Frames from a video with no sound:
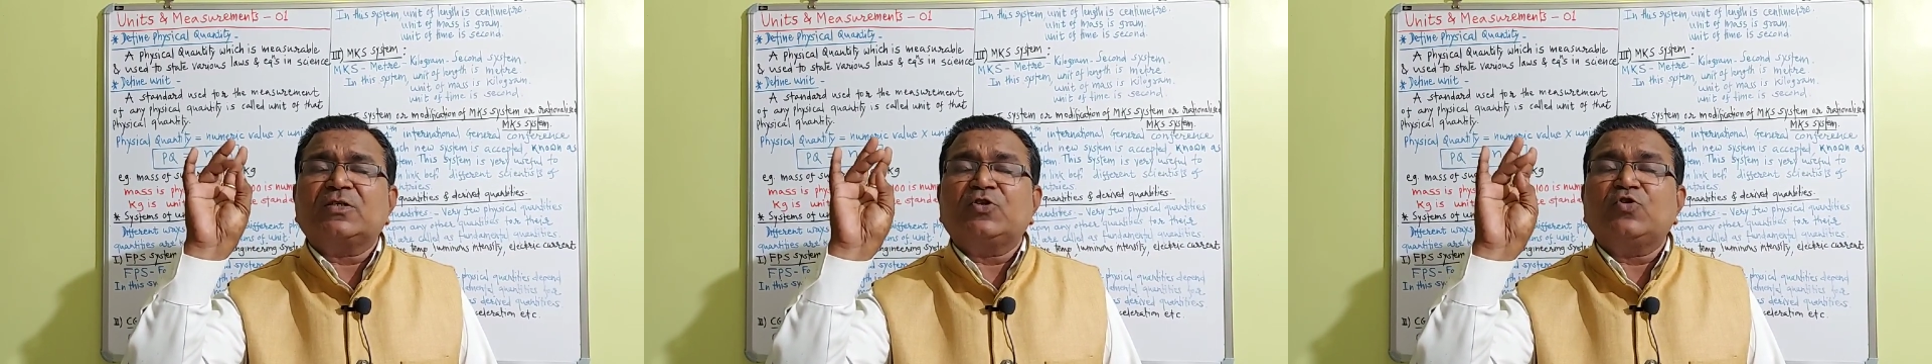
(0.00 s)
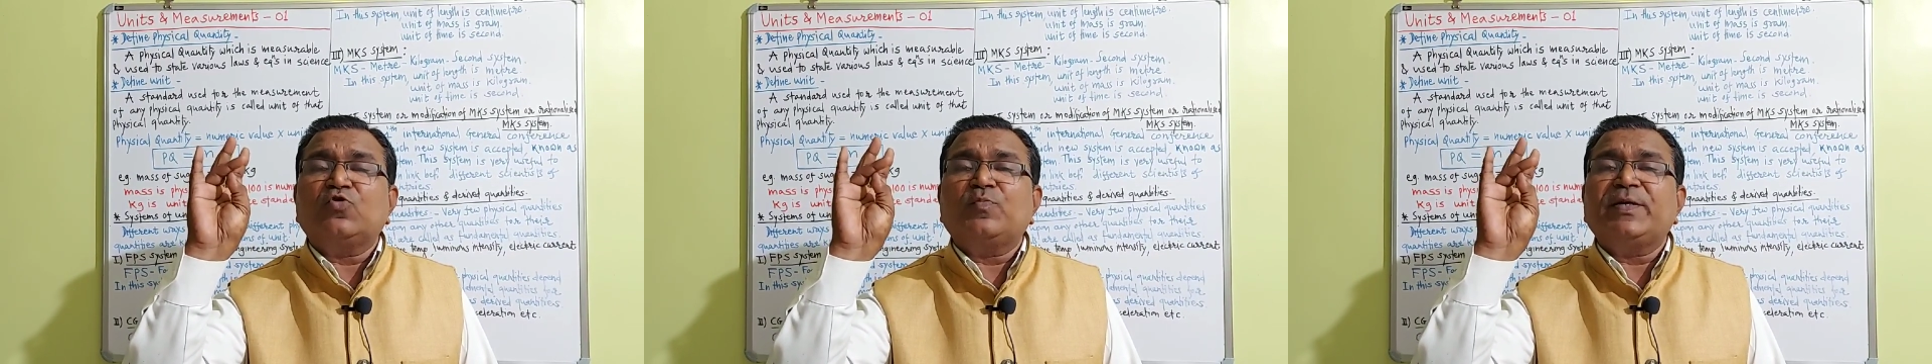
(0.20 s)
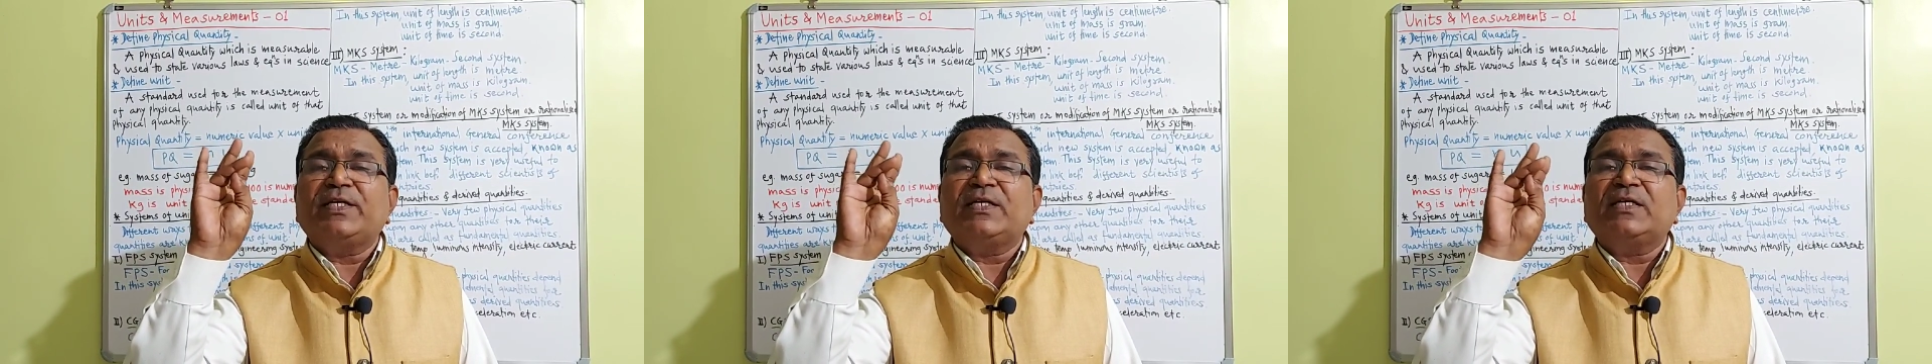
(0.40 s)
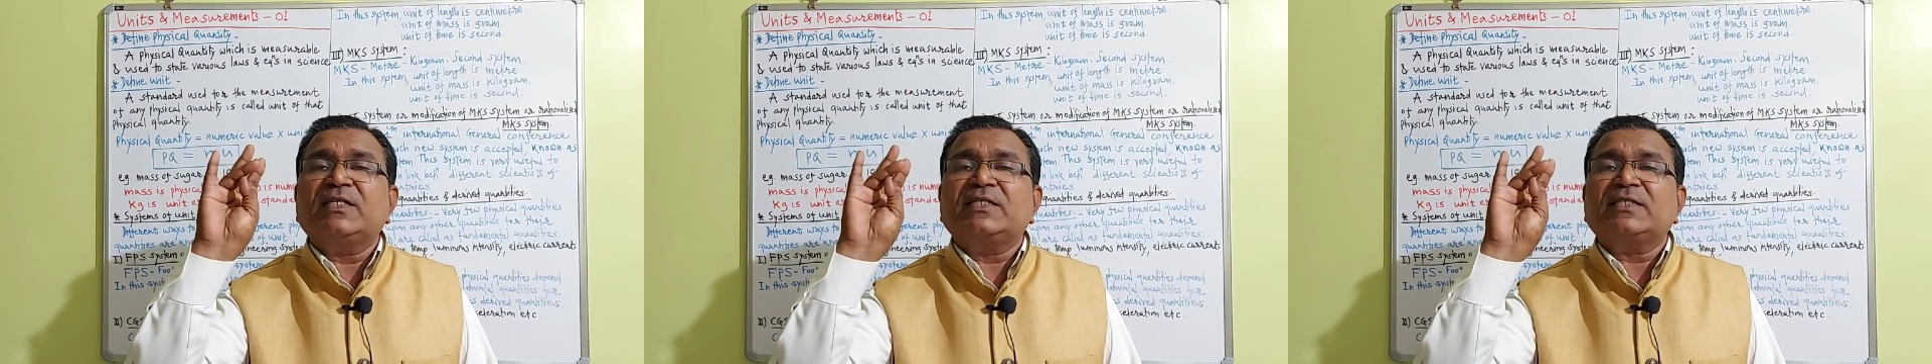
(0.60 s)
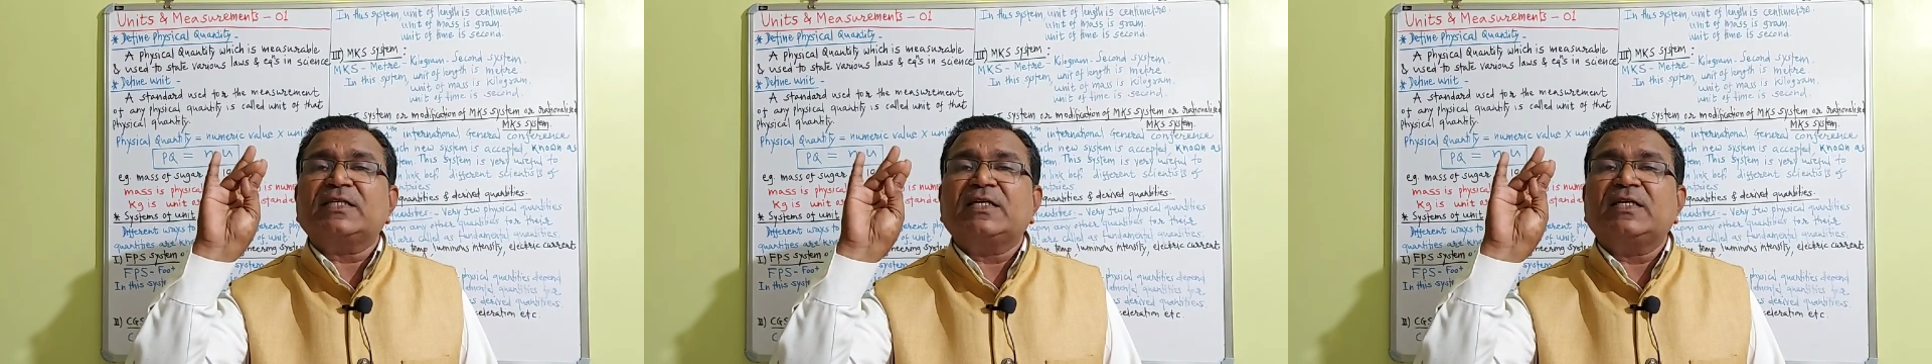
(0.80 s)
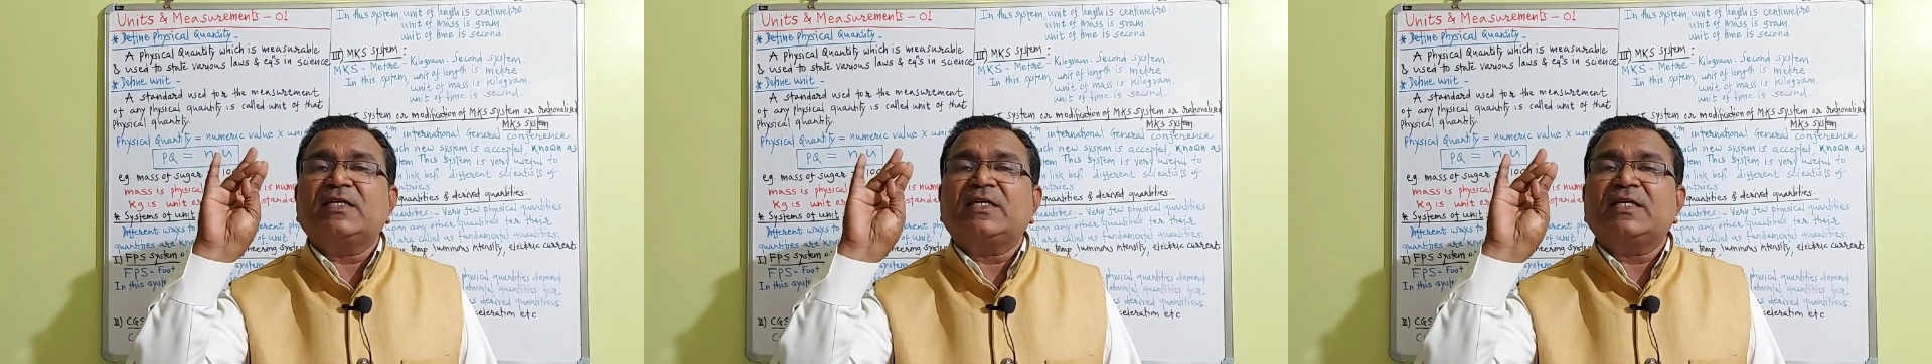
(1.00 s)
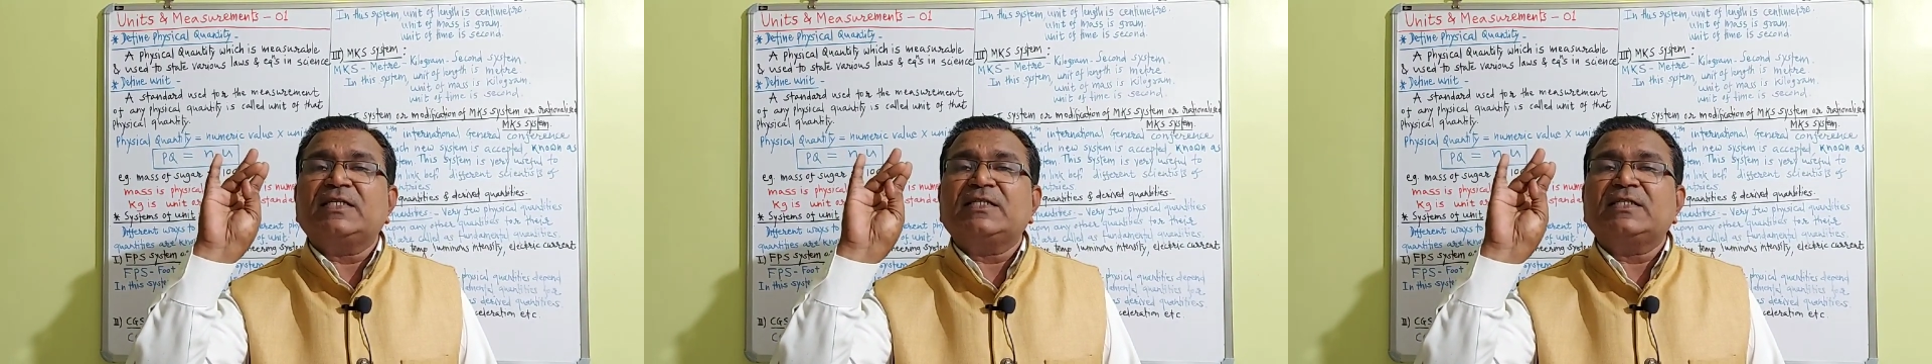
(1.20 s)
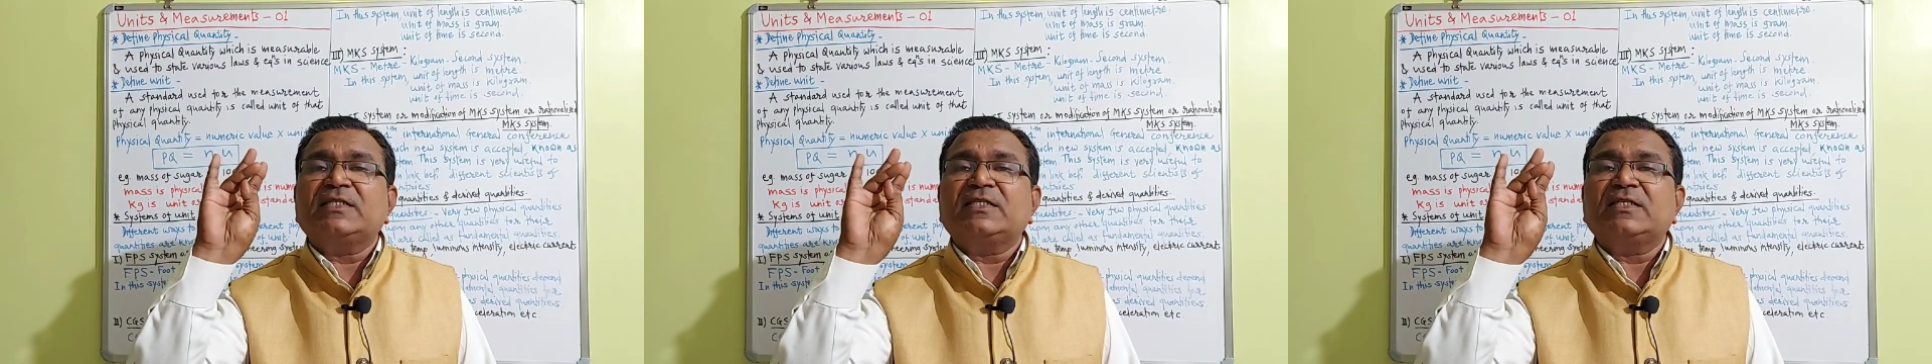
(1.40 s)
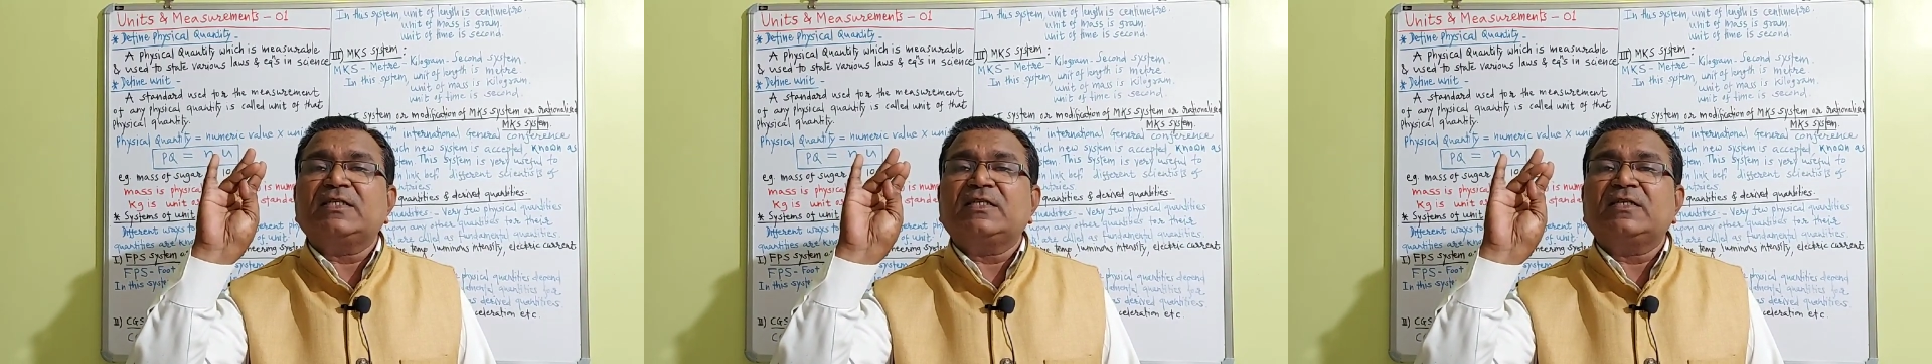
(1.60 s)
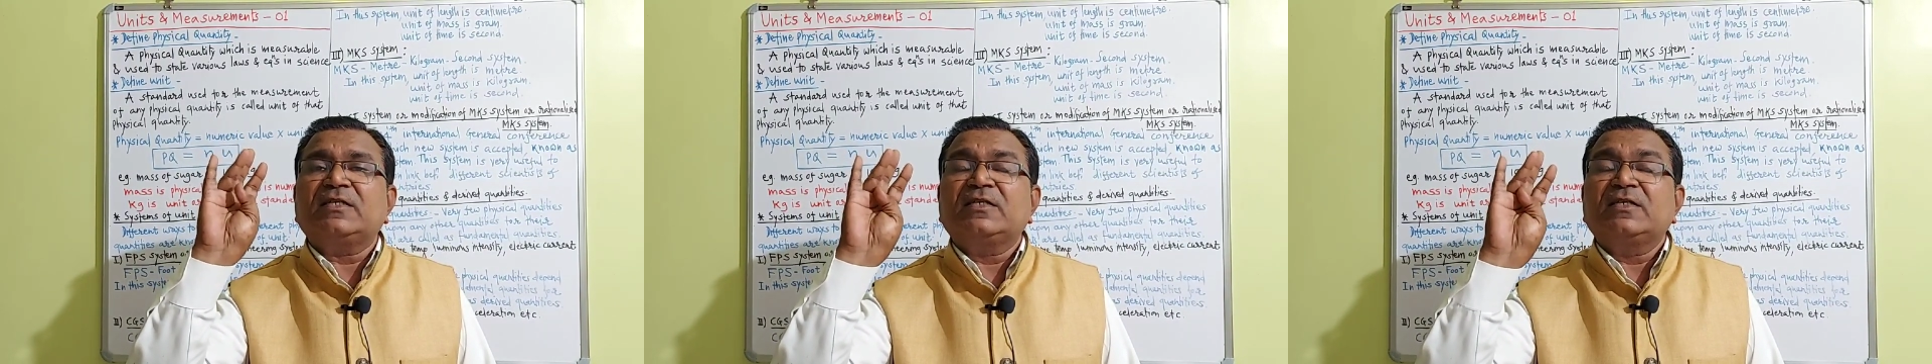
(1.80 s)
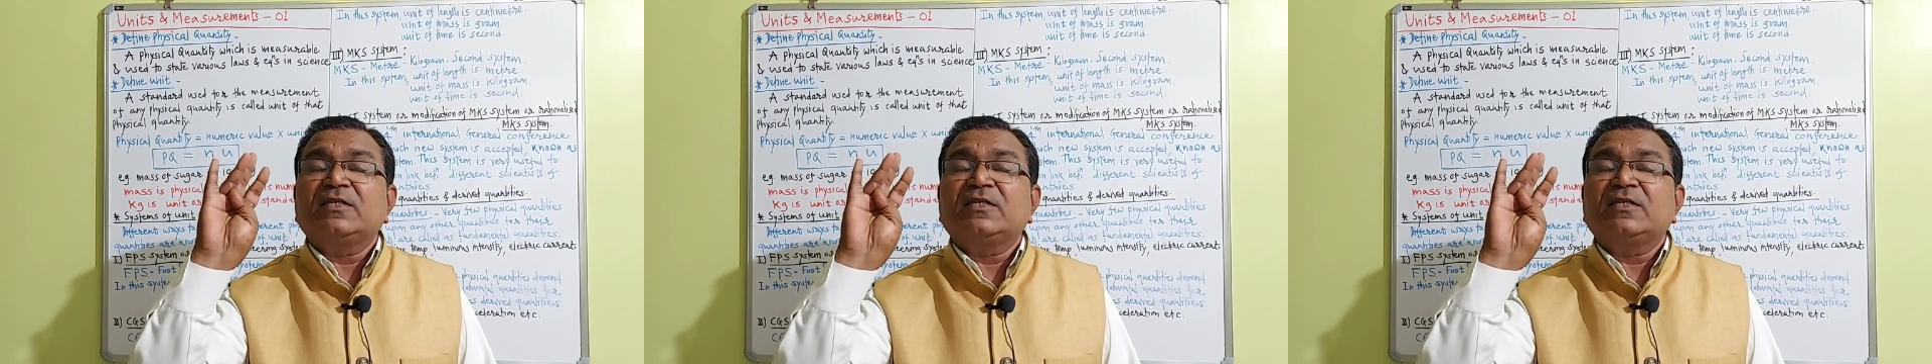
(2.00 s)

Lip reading: luminous intensity,